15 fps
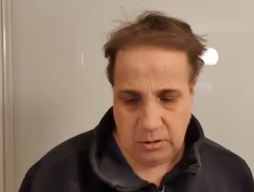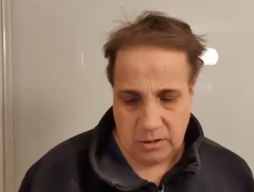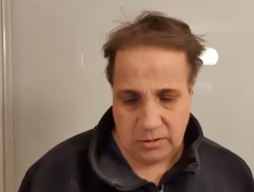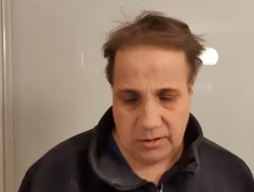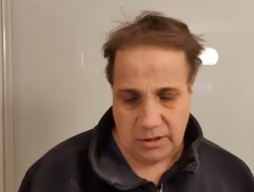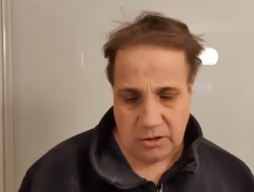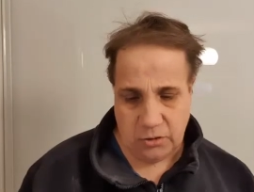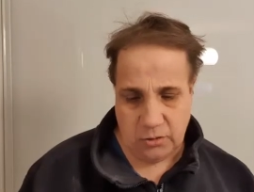
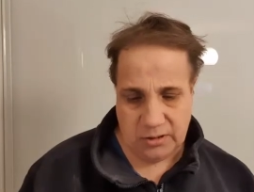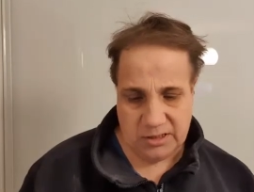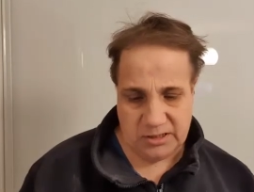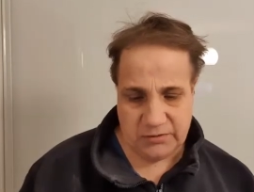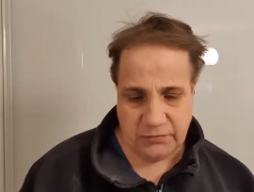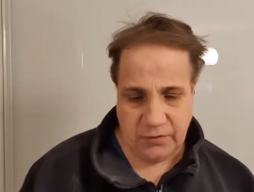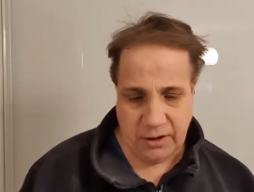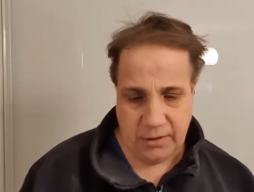that God is
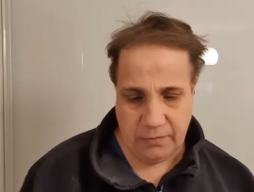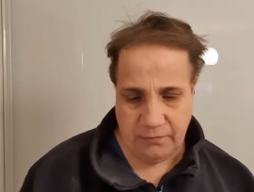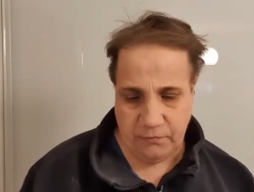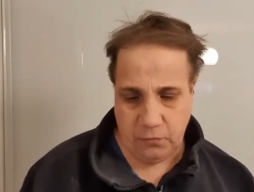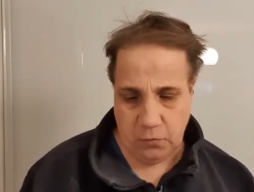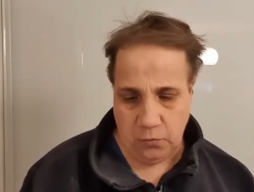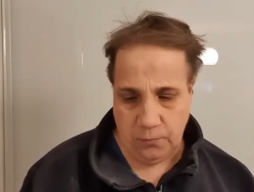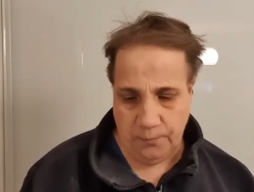
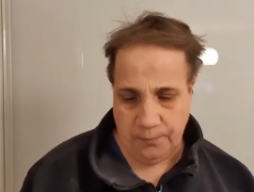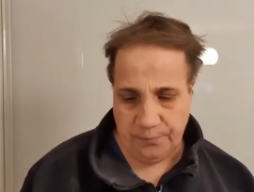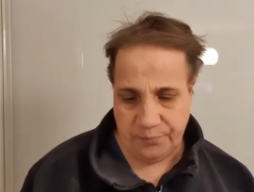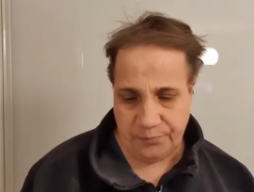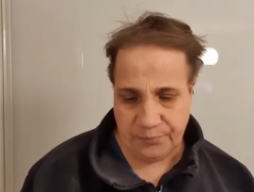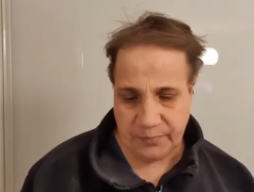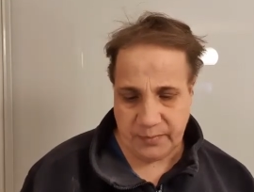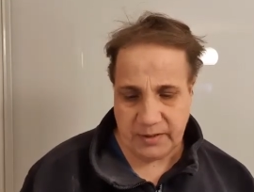faithful,
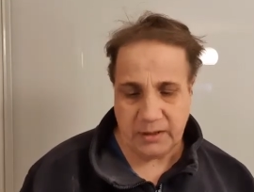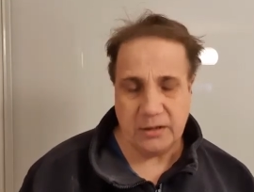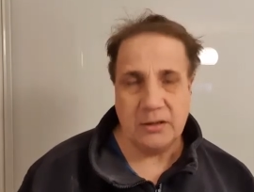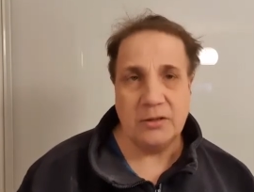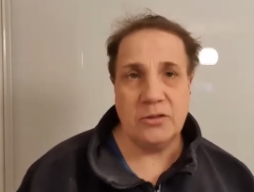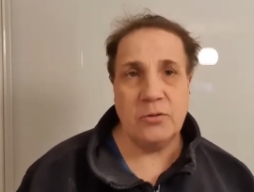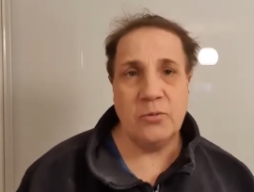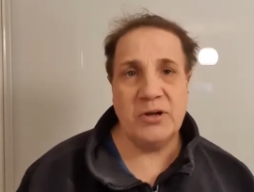
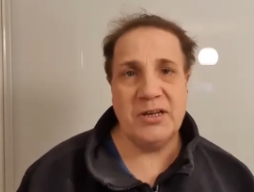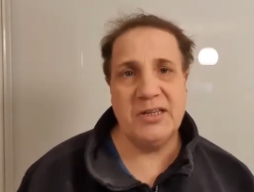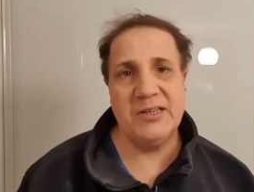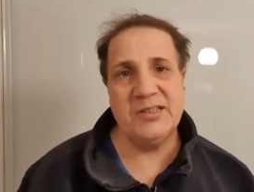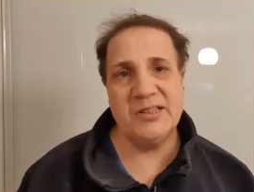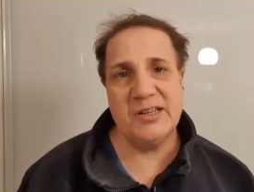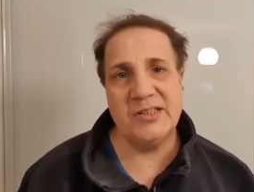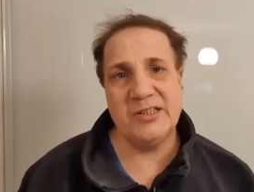that when He
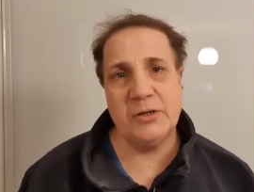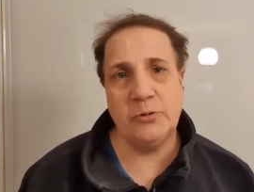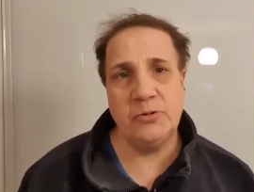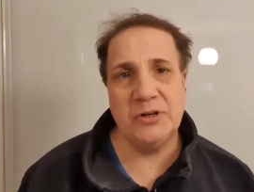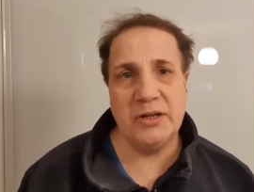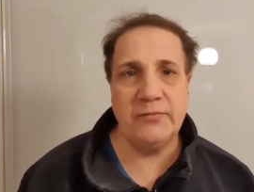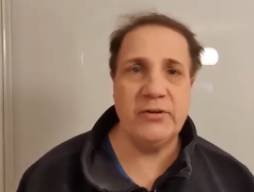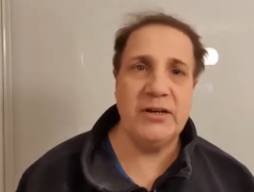says He will
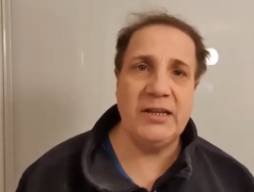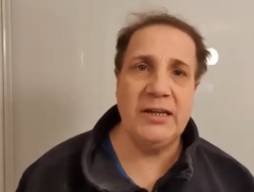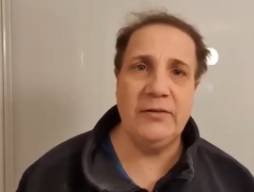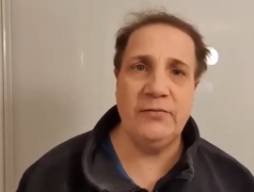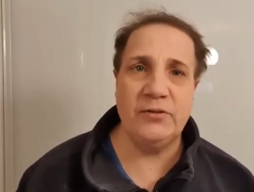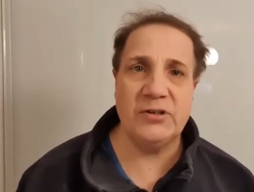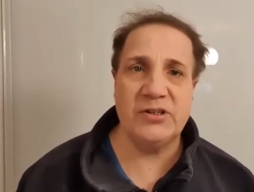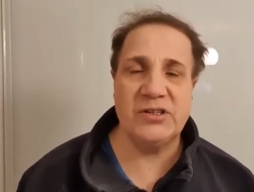never leave
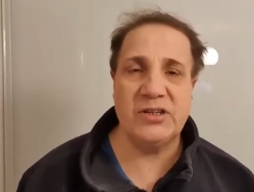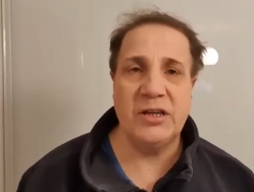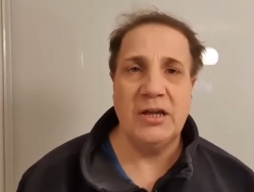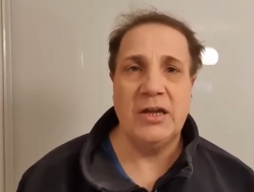us,